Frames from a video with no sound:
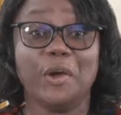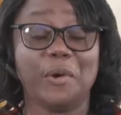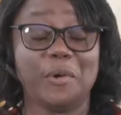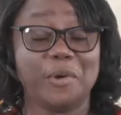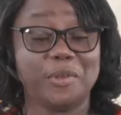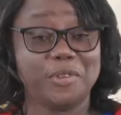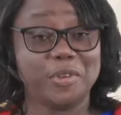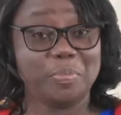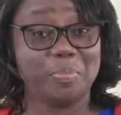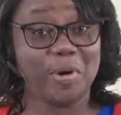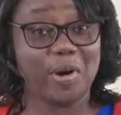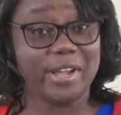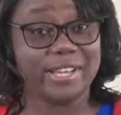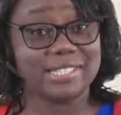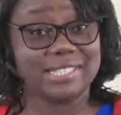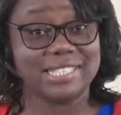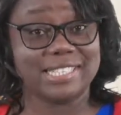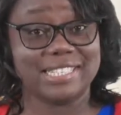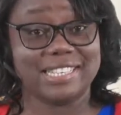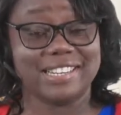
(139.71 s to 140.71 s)
Could you
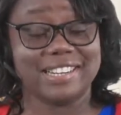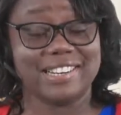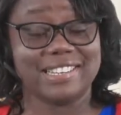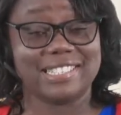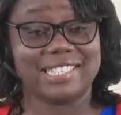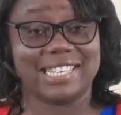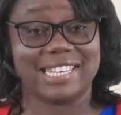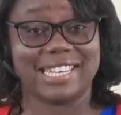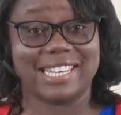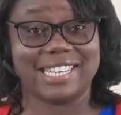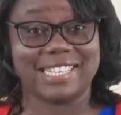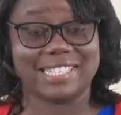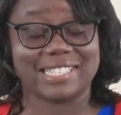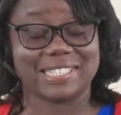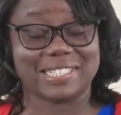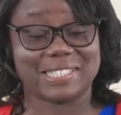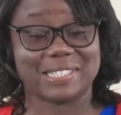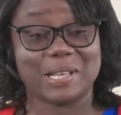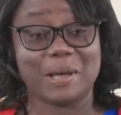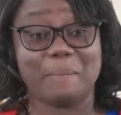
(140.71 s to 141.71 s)
boys and girls
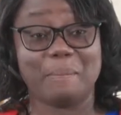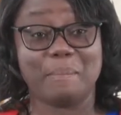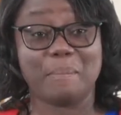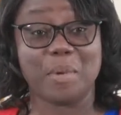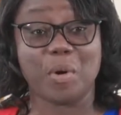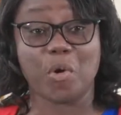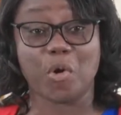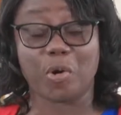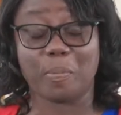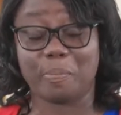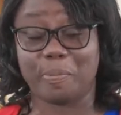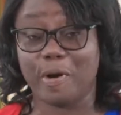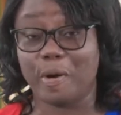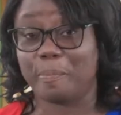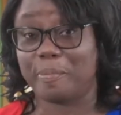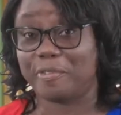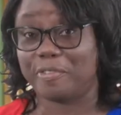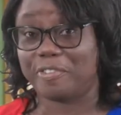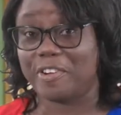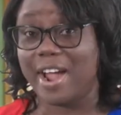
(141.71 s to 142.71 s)
list some more
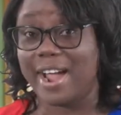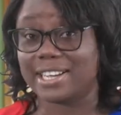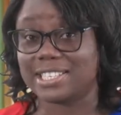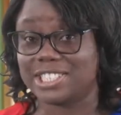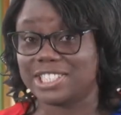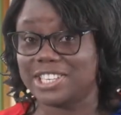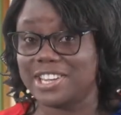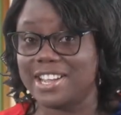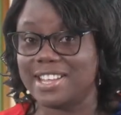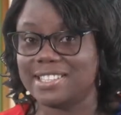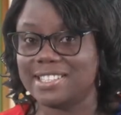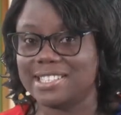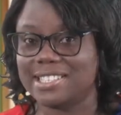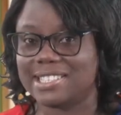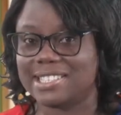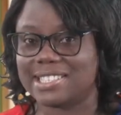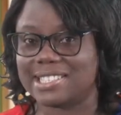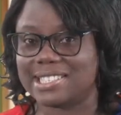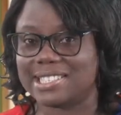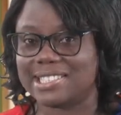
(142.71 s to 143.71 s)
proper
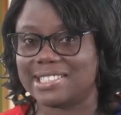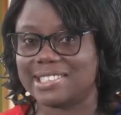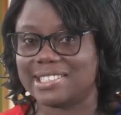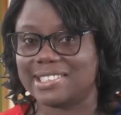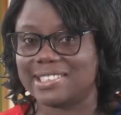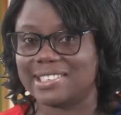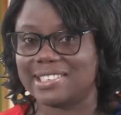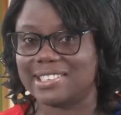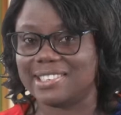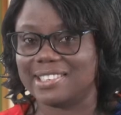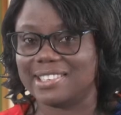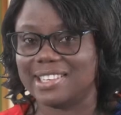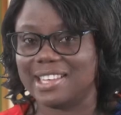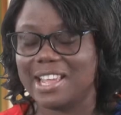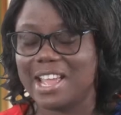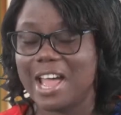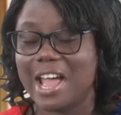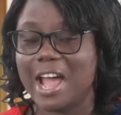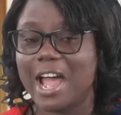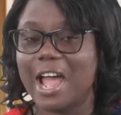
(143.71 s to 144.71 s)
fractions?
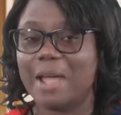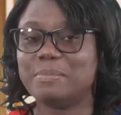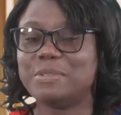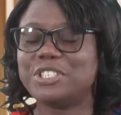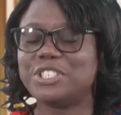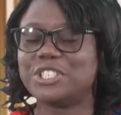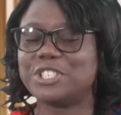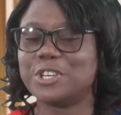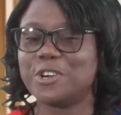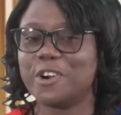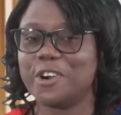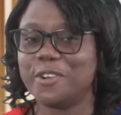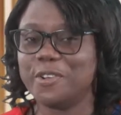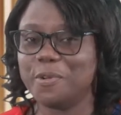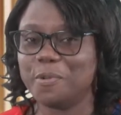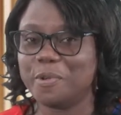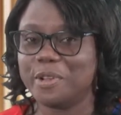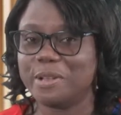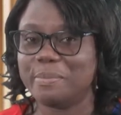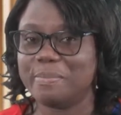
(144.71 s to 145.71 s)
I'm sure
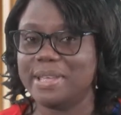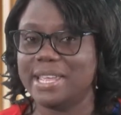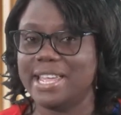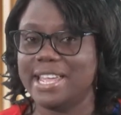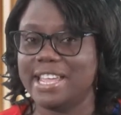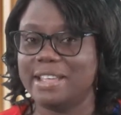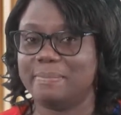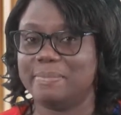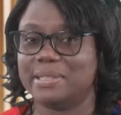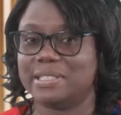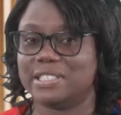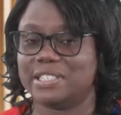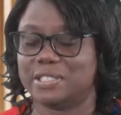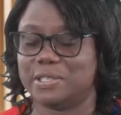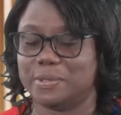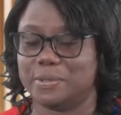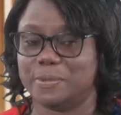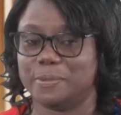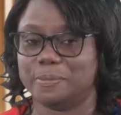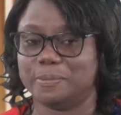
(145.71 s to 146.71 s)
you will be able
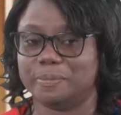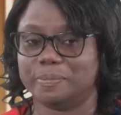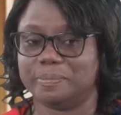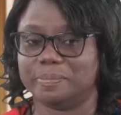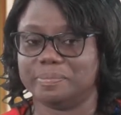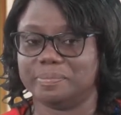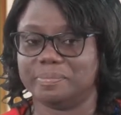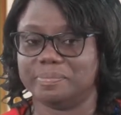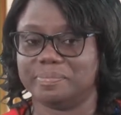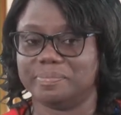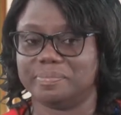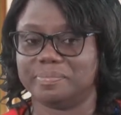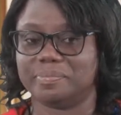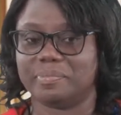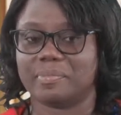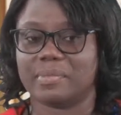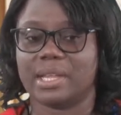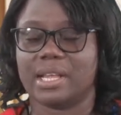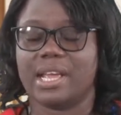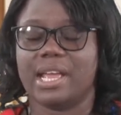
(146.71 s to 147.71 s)
to.
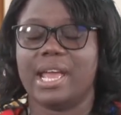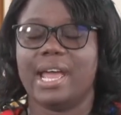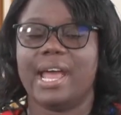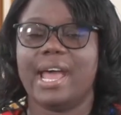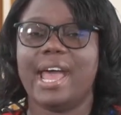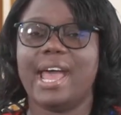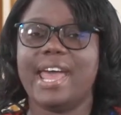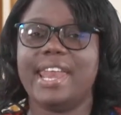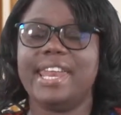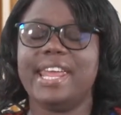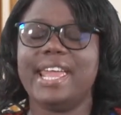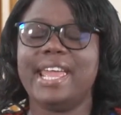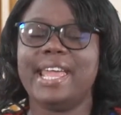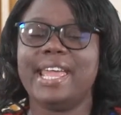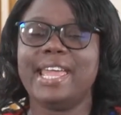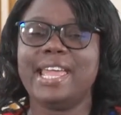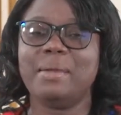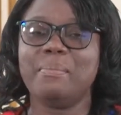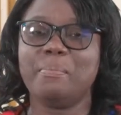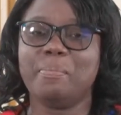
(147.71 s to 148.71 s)
An
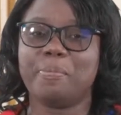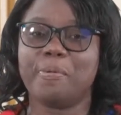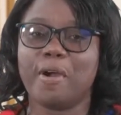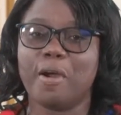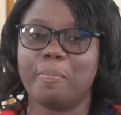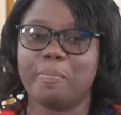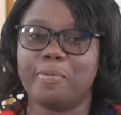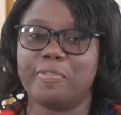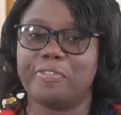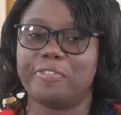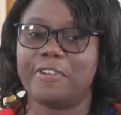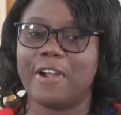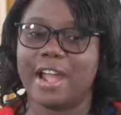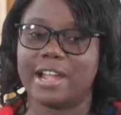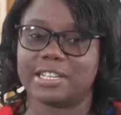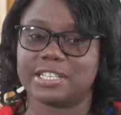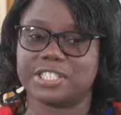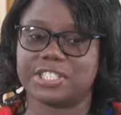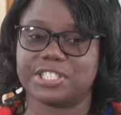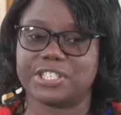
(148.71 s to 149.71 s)
improper
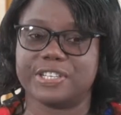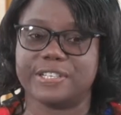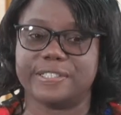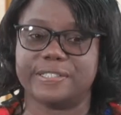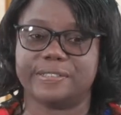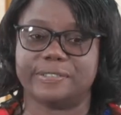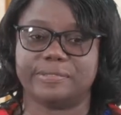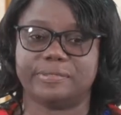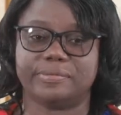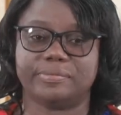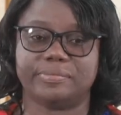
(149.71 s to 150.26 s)
fraction.